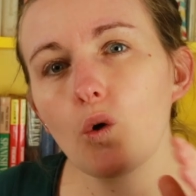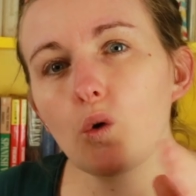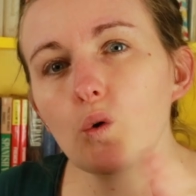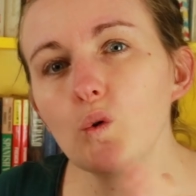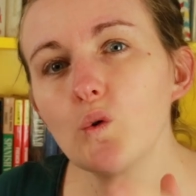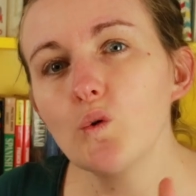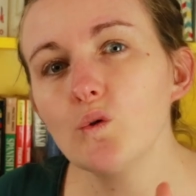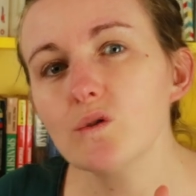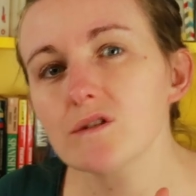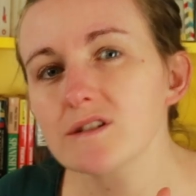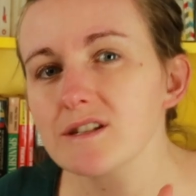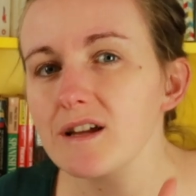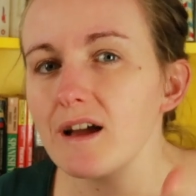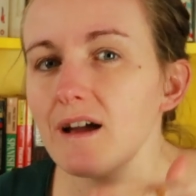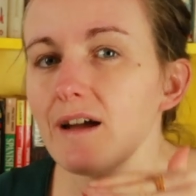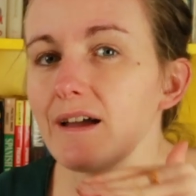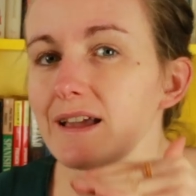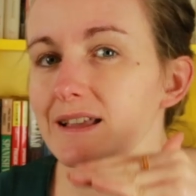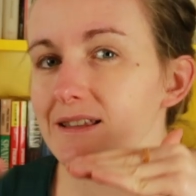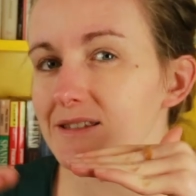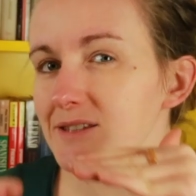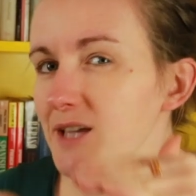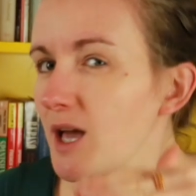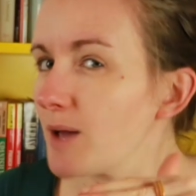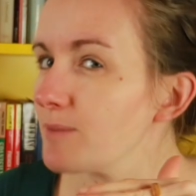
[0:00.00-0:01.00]
order
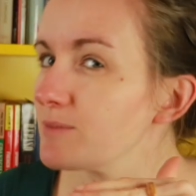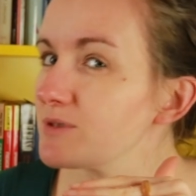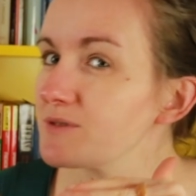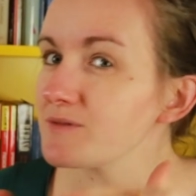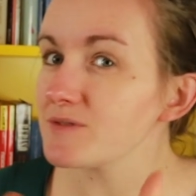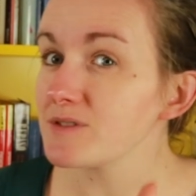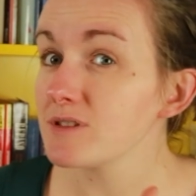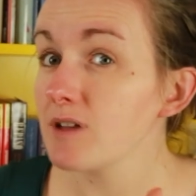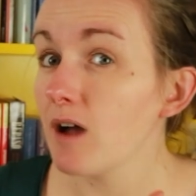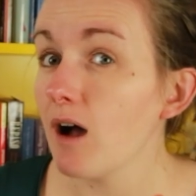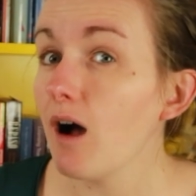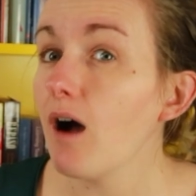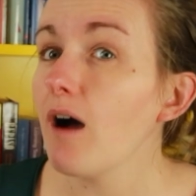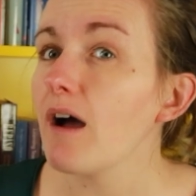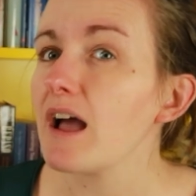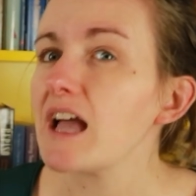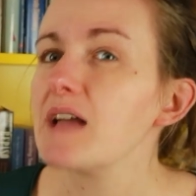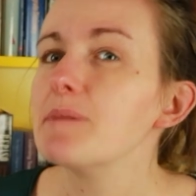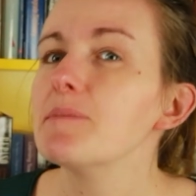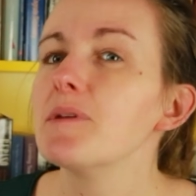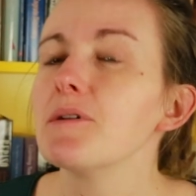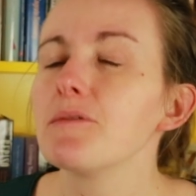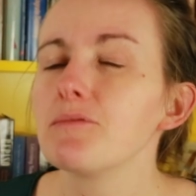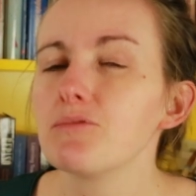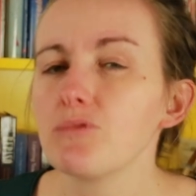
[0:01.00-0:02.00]
in terms of
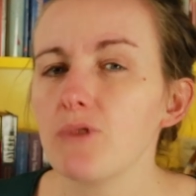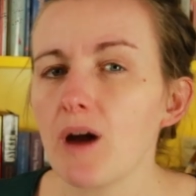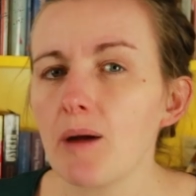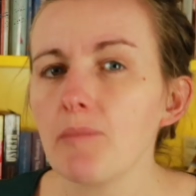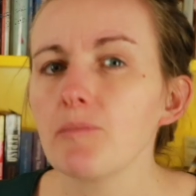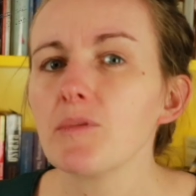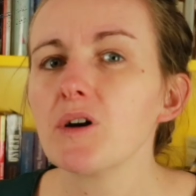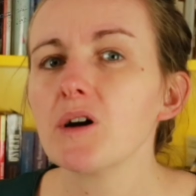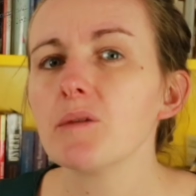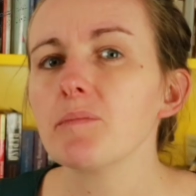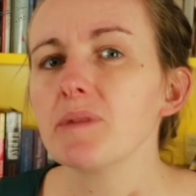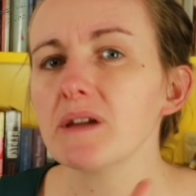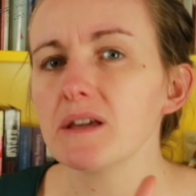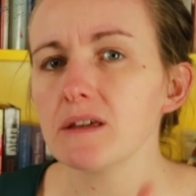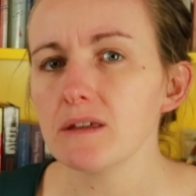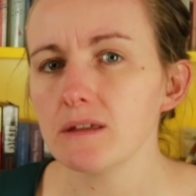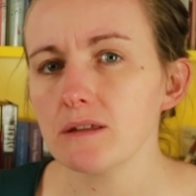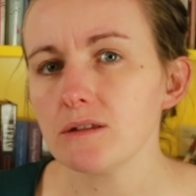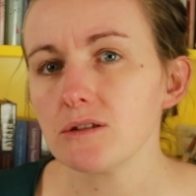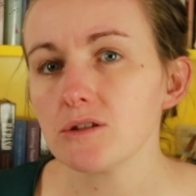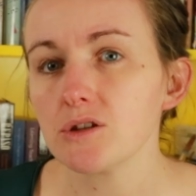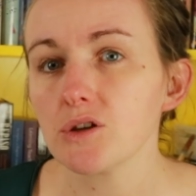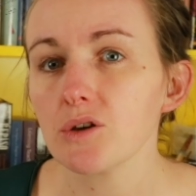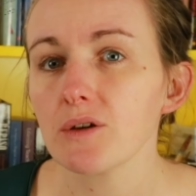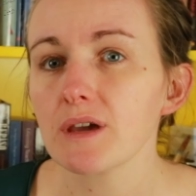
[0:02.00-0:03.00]
time of when we'll be
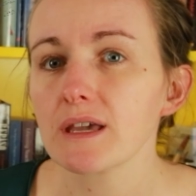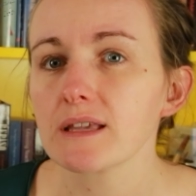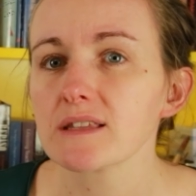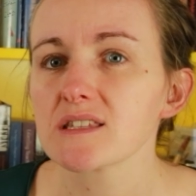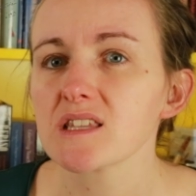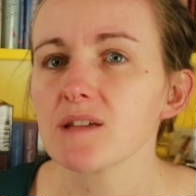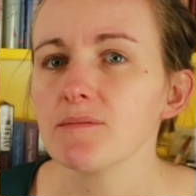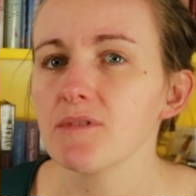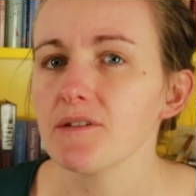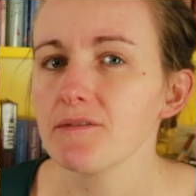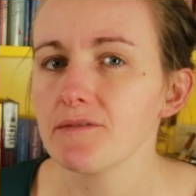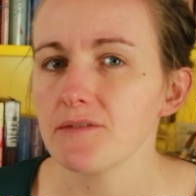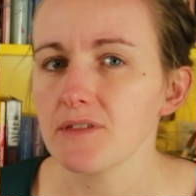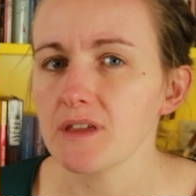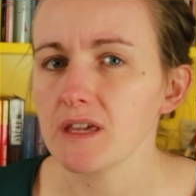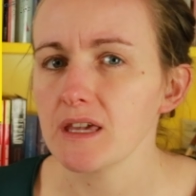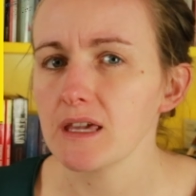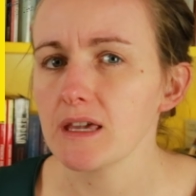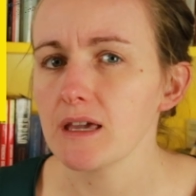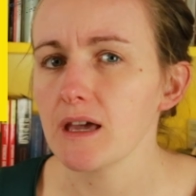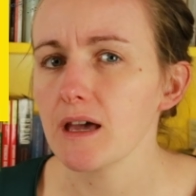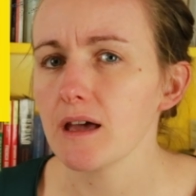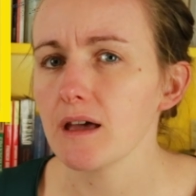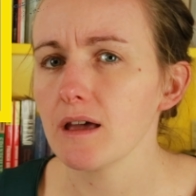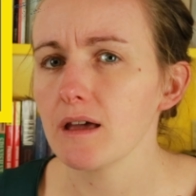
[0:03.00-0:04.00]
doing some of
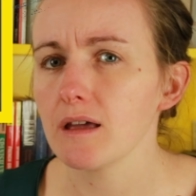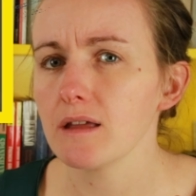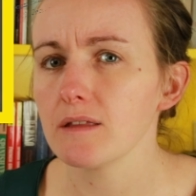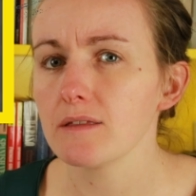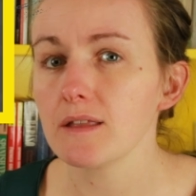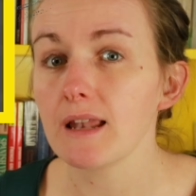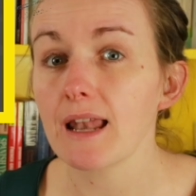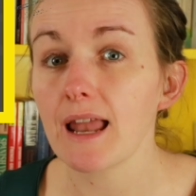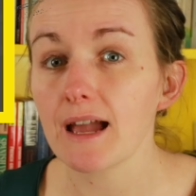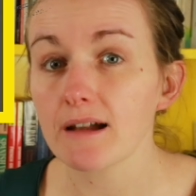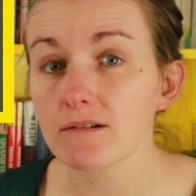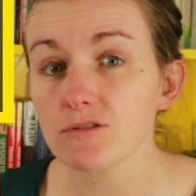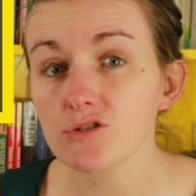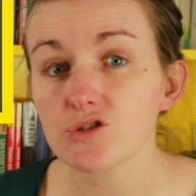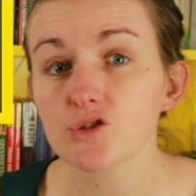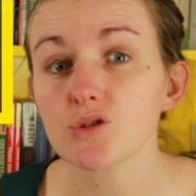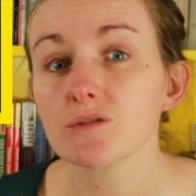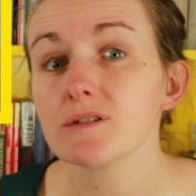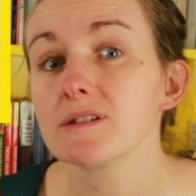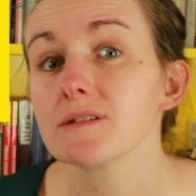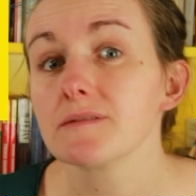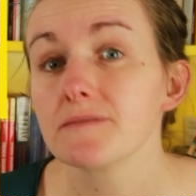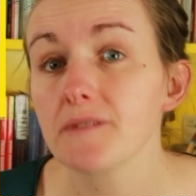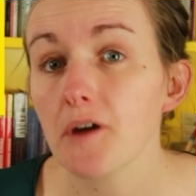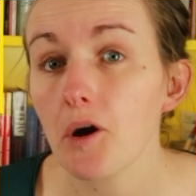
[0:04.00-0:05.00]
the, uh, the language
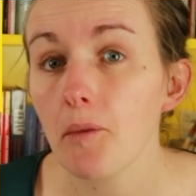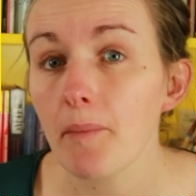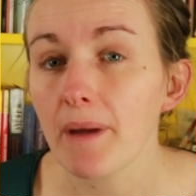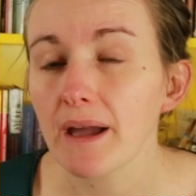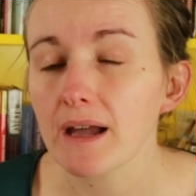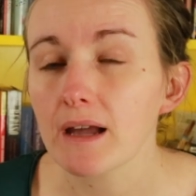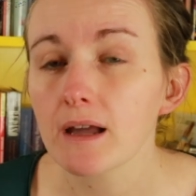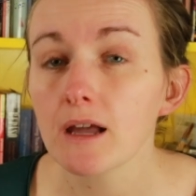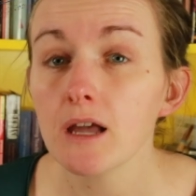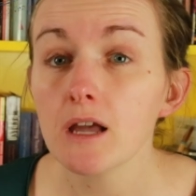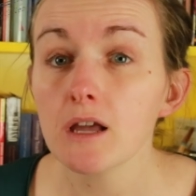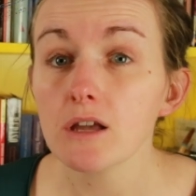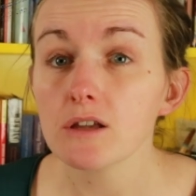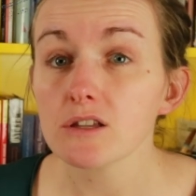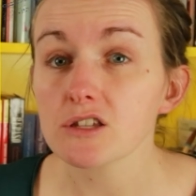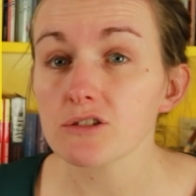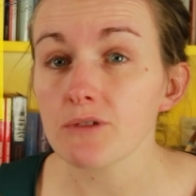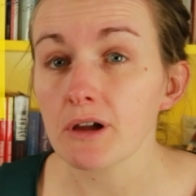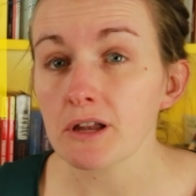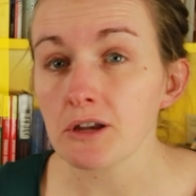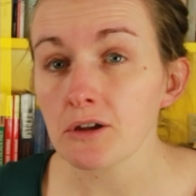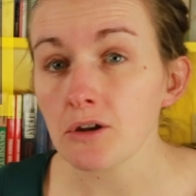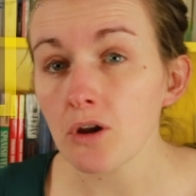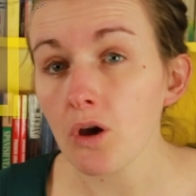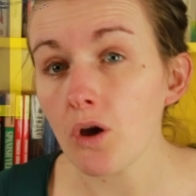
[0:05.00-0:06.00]
stories filming. So
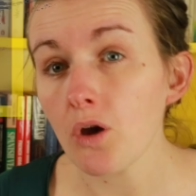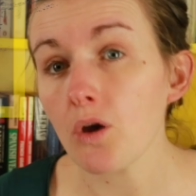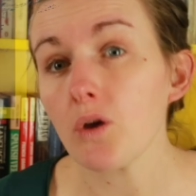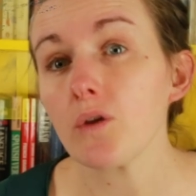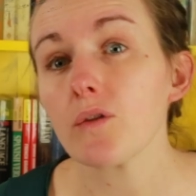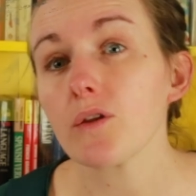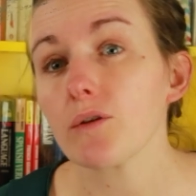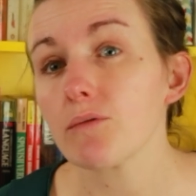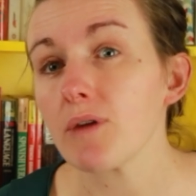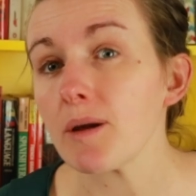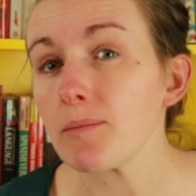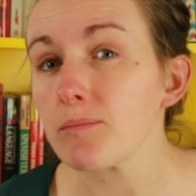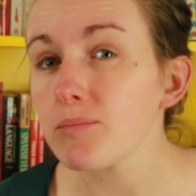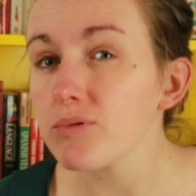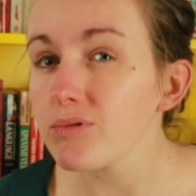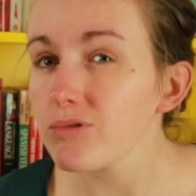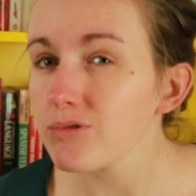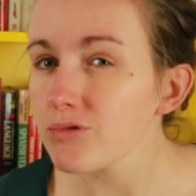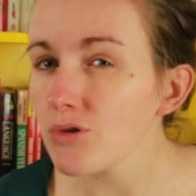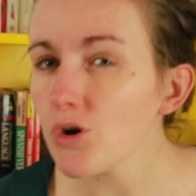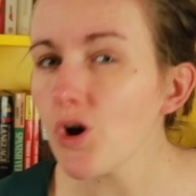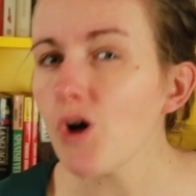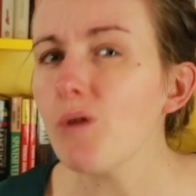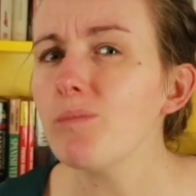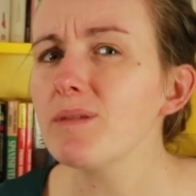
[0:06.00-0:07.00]
I know that we're
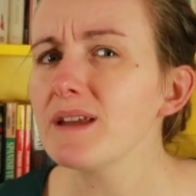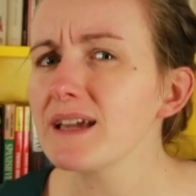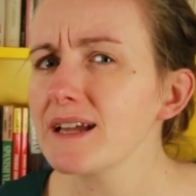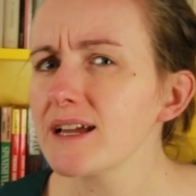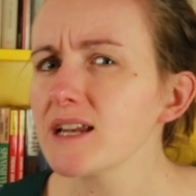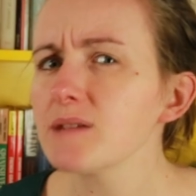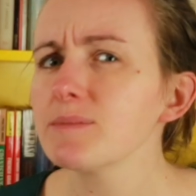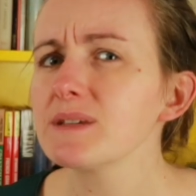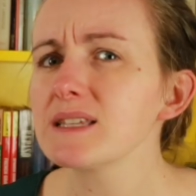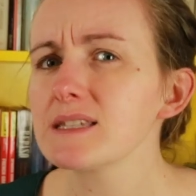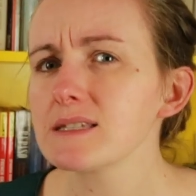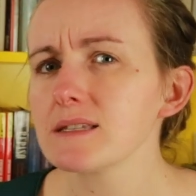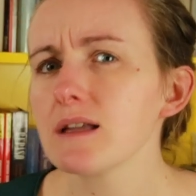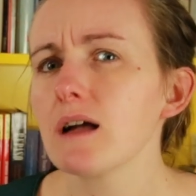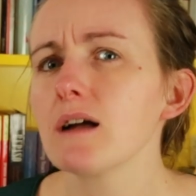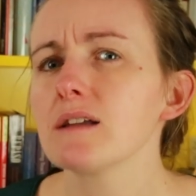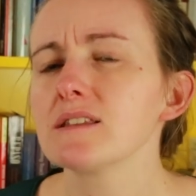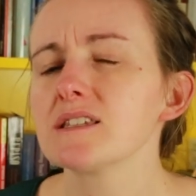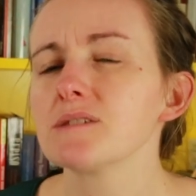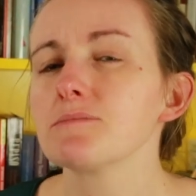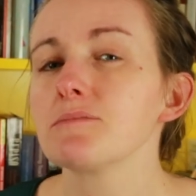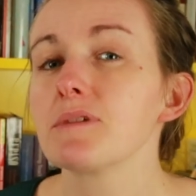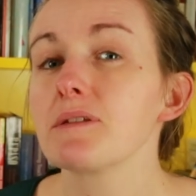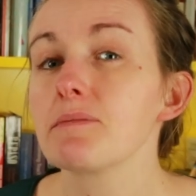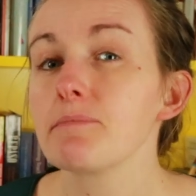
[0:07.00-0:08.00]
probably gonna be
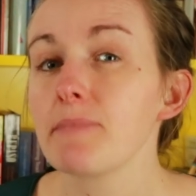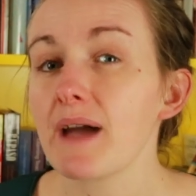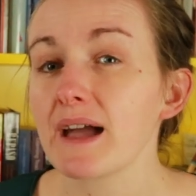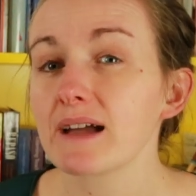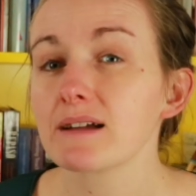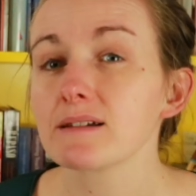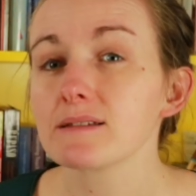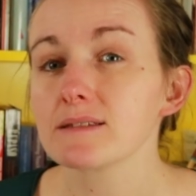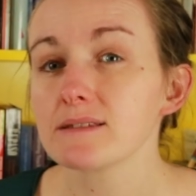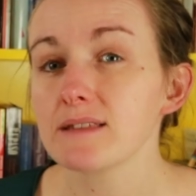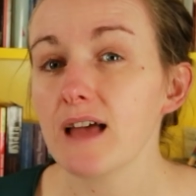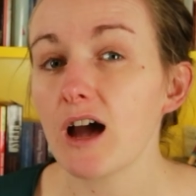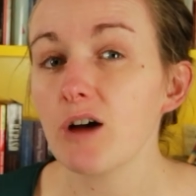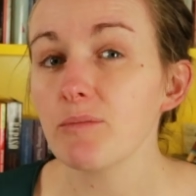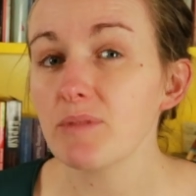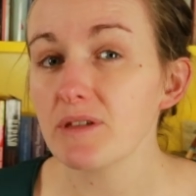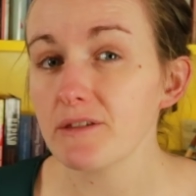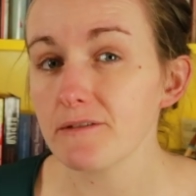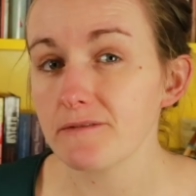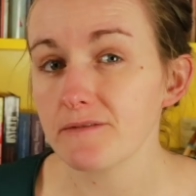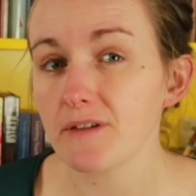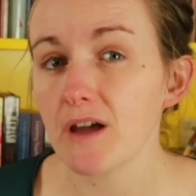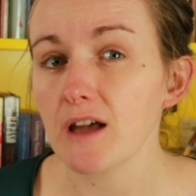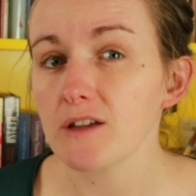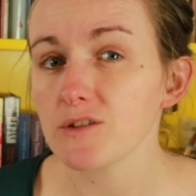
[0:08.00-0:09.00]
starting with Manx, that'll be
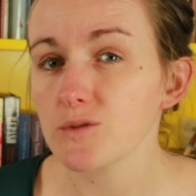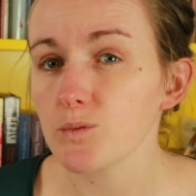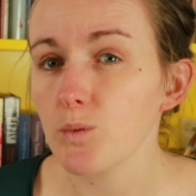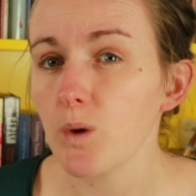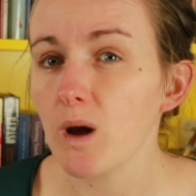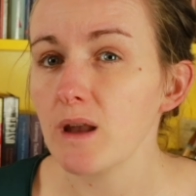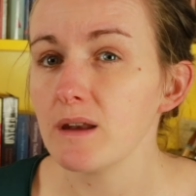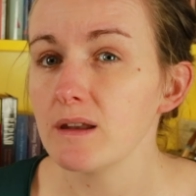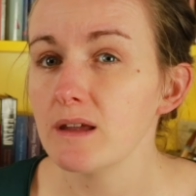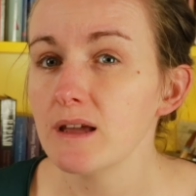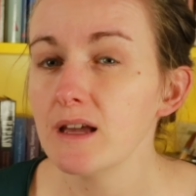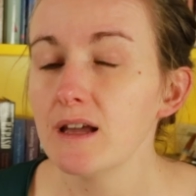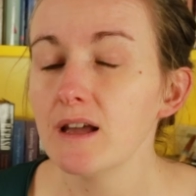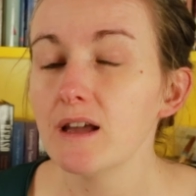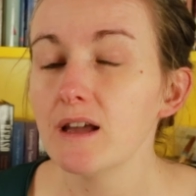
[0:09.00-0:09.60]
the first one.